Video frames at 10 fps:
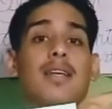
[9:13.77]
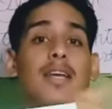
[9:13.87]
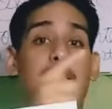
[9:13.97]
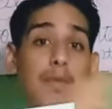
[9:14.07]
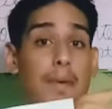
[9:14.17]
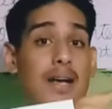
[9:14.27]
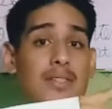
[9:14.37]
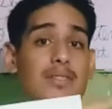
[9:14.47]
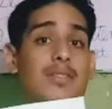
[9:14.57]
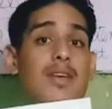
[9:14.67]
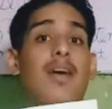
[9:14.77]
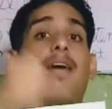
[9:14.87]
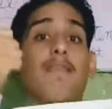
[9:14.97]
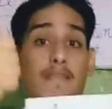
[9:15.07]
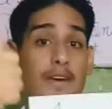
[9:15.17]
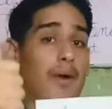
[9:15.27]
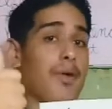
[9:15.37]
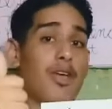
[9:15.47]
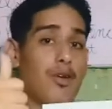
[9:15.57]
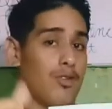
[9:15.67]
In the past. Very
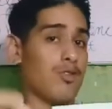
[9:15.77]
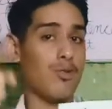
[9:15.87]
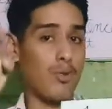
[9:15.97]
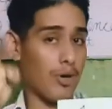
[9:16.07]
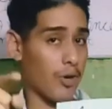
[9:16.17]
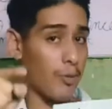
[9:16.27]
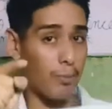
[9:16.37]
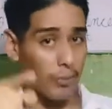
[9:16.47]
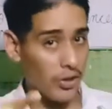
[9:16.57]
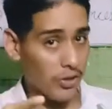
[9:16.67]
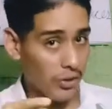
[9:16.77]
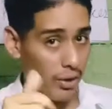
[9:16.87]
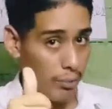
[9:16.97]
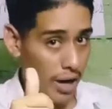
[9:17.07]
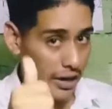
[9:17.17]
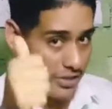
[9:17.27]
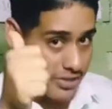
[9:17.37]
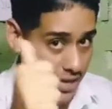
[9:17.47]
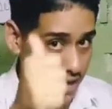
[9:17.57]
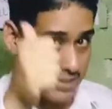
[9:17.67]
good. You are completely right.
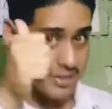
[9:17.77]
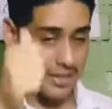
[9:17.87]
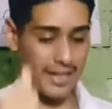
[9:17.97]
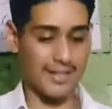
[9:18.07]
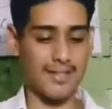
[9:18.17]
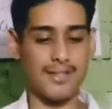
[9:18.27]
Excellent.